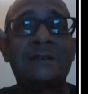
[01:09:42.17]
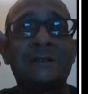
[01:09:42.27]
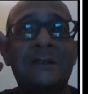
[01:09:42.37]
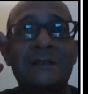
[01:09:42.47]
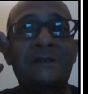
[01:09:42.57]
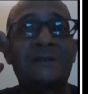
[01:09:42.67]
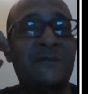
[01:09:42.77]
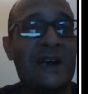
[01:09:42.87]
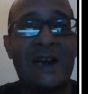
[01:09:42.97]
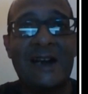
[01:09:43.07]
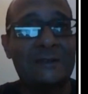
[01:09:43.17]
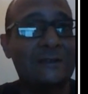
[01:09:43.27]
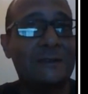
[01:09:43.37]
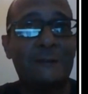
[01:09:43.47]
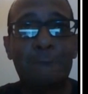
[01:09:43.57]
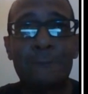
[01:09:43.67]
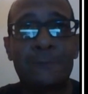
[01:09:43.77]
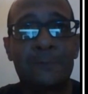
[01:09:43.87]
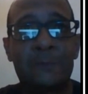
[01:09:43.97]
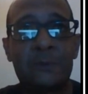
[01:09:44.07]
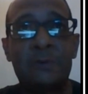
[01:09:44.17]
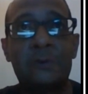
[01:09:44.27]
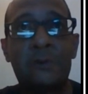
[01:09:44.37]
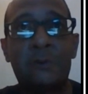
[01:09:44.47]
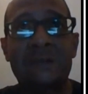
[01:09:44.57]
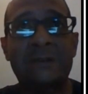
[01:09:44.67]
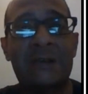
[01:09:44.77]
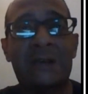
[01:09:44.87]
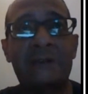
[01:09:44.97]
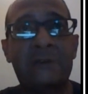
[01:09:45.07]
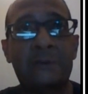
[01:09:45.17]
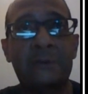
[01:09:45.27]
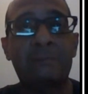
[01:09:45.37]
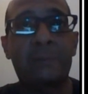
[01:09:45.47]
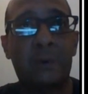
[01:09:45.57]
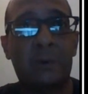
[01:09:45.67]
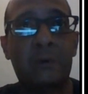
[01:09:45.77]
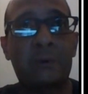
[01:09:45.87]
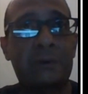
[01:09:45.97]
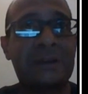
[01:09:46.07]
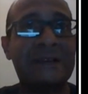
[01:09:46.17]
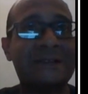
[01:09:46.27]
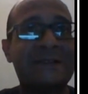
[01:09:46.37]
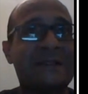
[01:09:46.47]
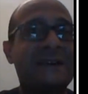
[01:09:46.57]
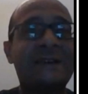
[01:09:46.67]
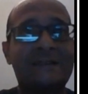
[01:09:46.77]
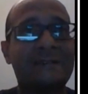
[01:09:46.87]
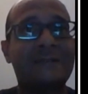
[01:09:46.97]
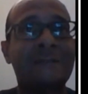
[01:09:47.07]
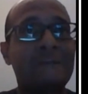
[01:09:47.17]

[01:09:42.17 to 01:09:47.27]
He's fast. You know, he's got good ball instincts.